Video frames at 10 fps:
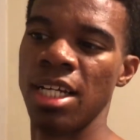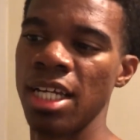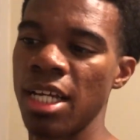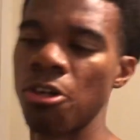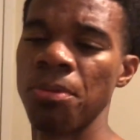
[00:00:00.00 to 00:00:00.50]

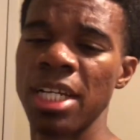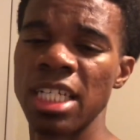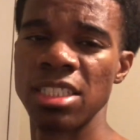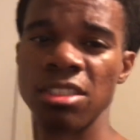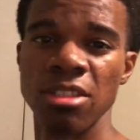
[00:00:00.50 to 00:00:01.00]
And I hope you
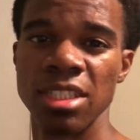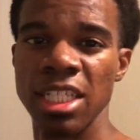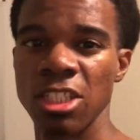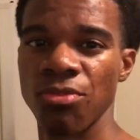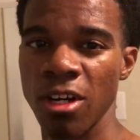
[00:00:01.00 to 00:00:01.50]
guys enjoyed
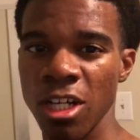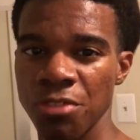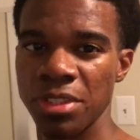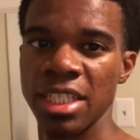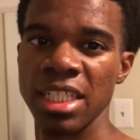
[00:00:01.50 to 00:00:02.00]
today's vlog.
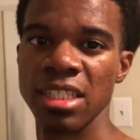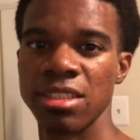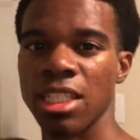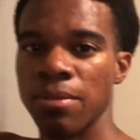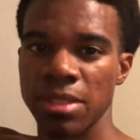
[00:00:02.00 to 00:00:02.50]
If you
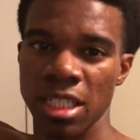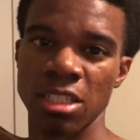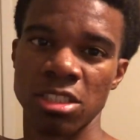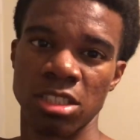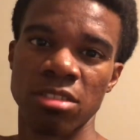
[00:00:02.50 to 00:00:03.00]
did, thumbs it
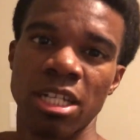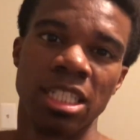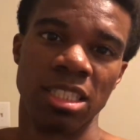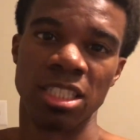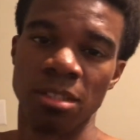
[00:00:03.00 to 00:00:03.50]
up,
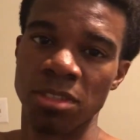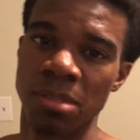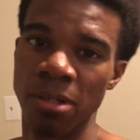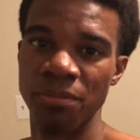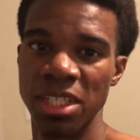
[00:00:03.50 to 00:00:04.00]
subscribe to the channel,
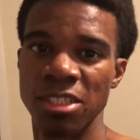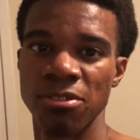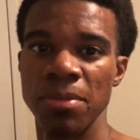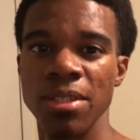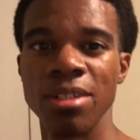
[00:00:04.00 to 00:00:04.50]
see more videos
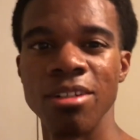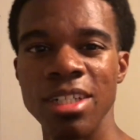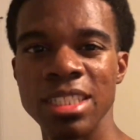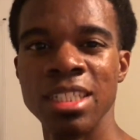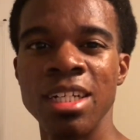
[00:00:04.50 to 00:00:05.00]
from me, of
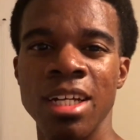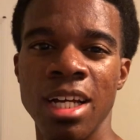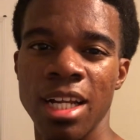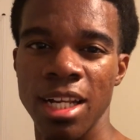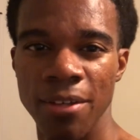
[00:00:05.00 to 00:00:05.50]
course.
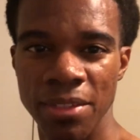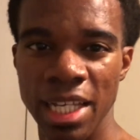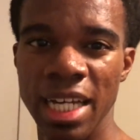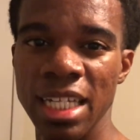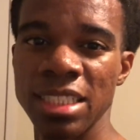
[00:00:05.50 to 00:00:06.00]
I love you
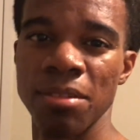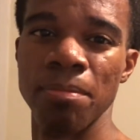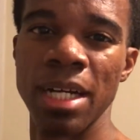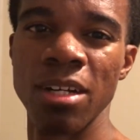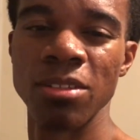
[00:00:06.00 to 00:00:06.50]
guys.
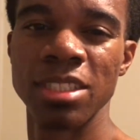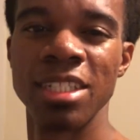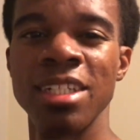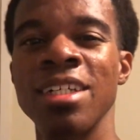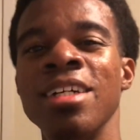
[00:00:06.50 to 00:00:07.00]
I'm out.
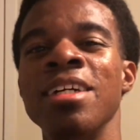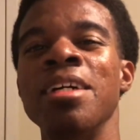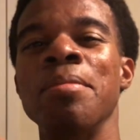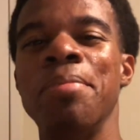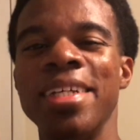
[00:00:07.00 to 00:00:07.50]

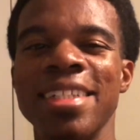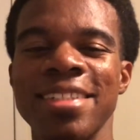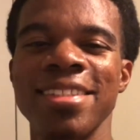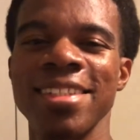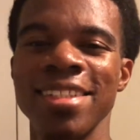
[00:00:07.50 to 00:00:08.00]

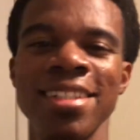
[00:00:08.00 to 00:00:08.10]
Peace.